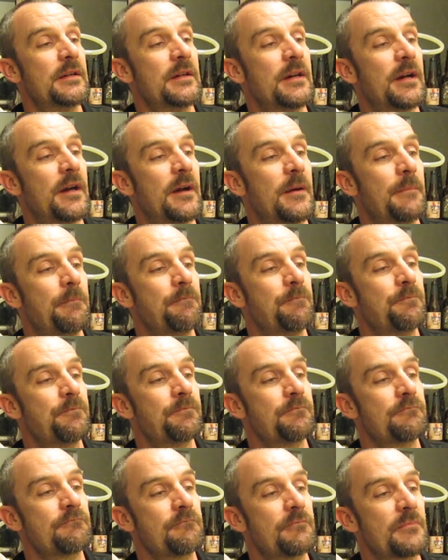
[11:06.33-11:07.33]

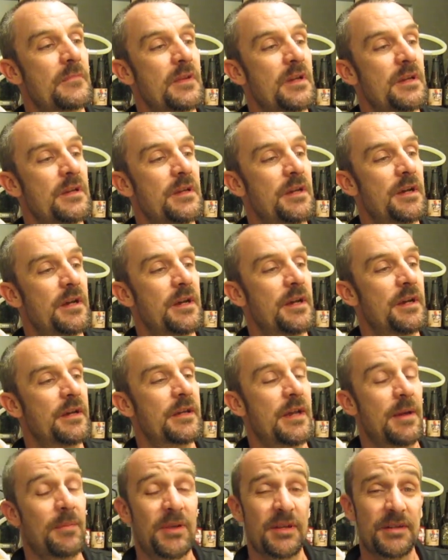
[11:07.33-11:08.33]

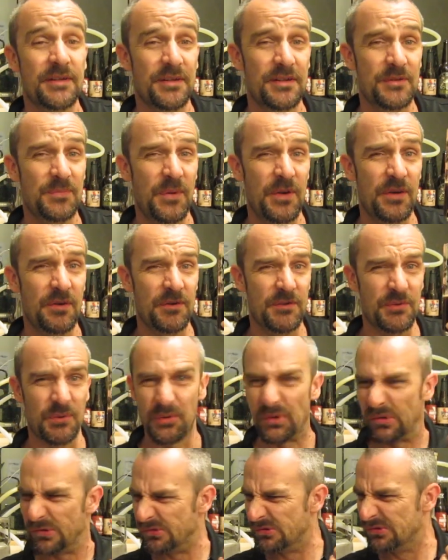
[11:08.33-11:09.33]
Coming into this beer, I sort
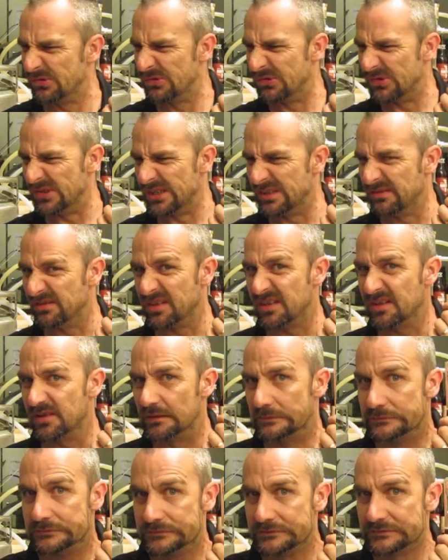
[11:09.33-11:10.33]
of thought, ooh, liver.
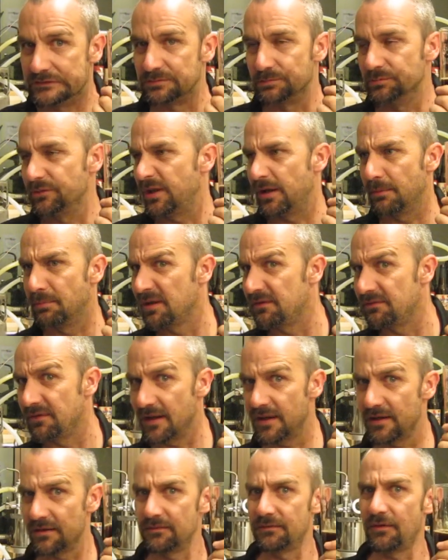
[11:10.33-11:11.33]
I'm not a big
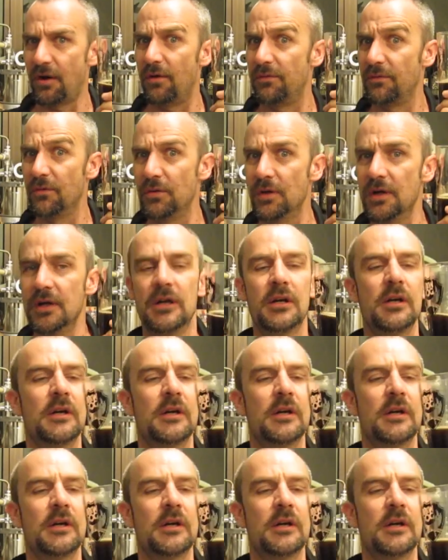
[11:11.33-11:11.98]
fan of offal.